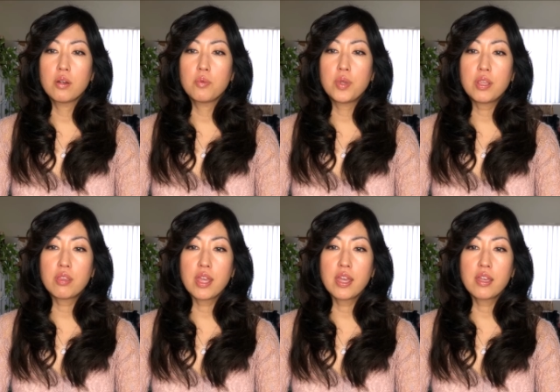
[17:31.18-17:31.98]
we
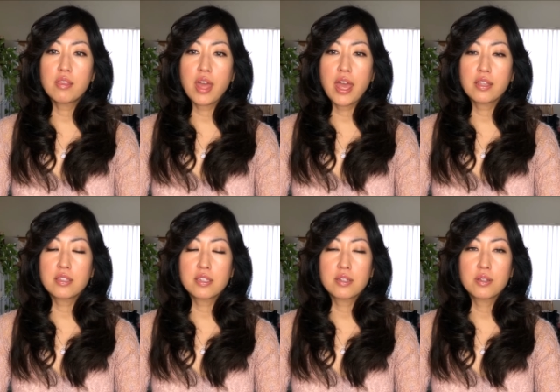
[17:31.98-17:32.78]
think
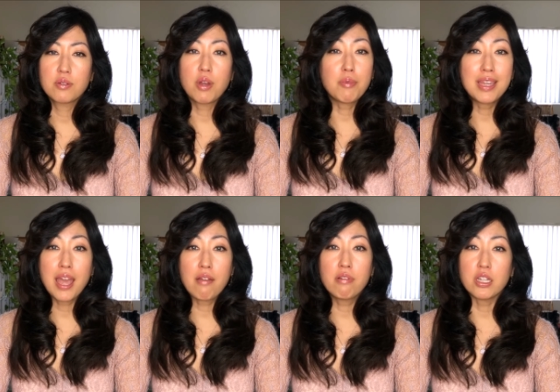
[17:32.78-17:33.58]
that when we
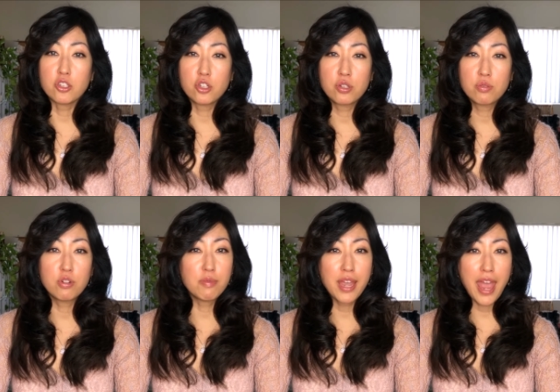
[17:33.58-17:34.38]
get rich,
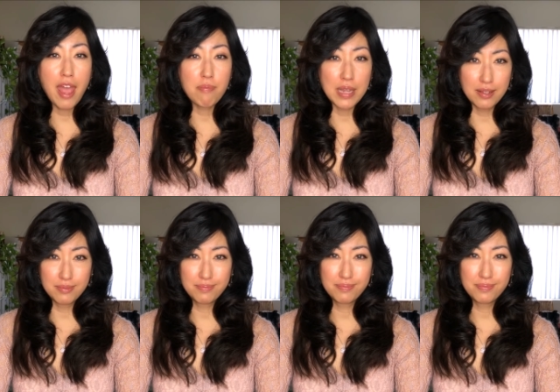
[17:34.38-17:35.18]
we'll be happy,
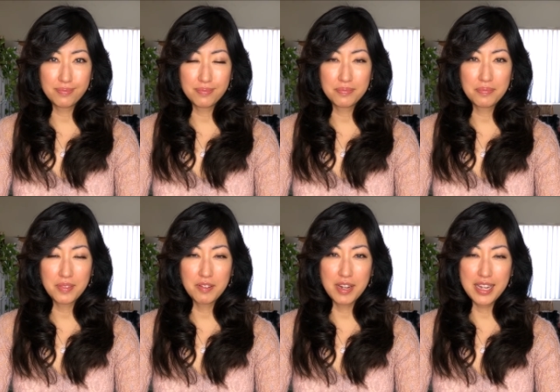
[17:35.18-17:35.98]

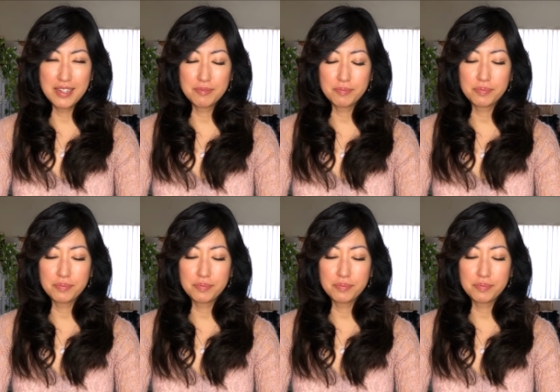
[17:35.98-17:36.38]
right?